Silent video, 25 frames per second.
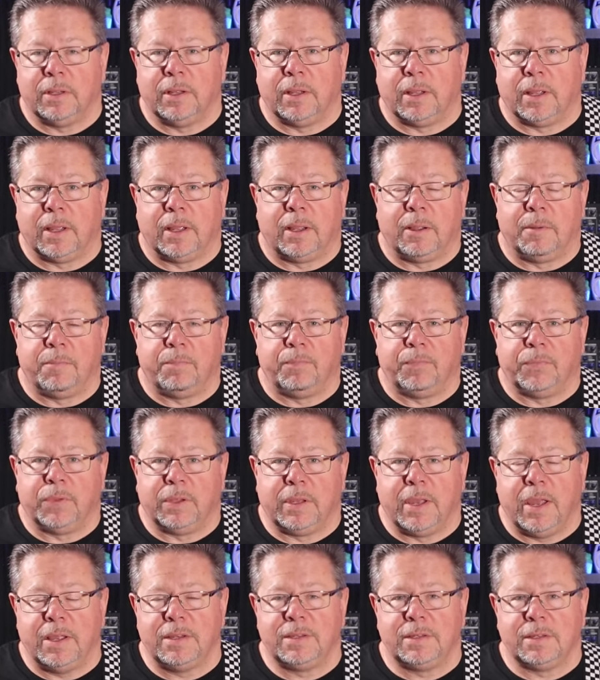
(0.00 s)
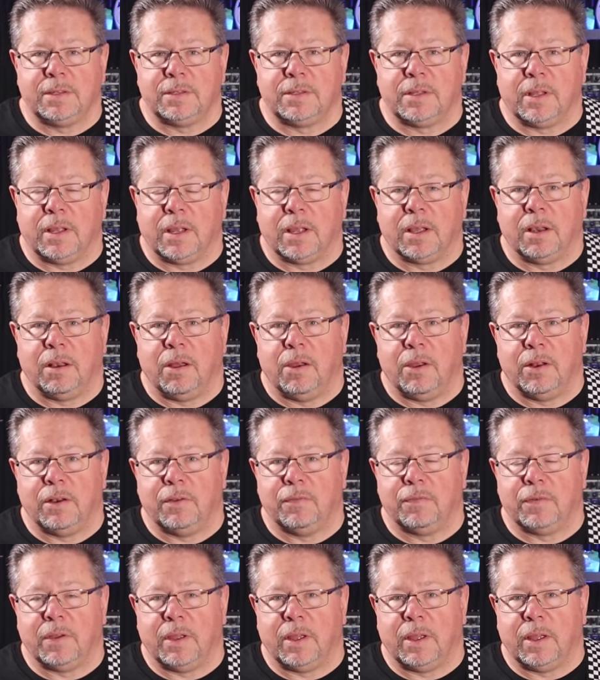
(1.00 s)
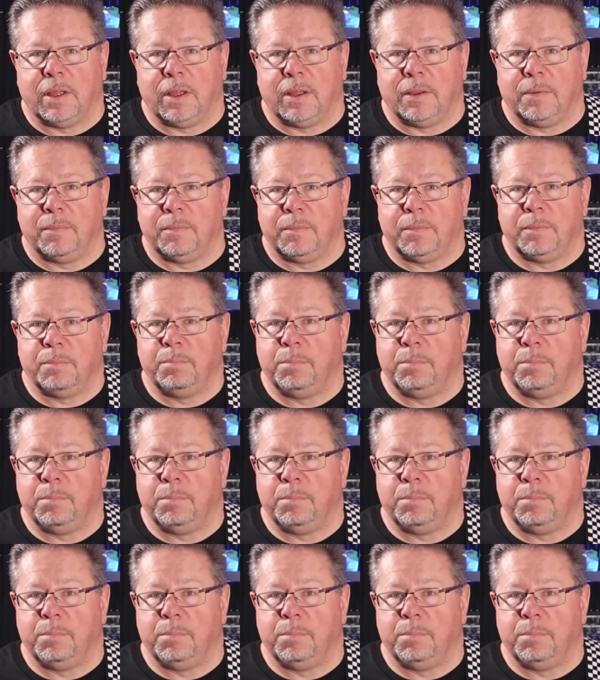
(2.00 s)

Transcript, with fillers: Um, yes, it's their clone of a uh,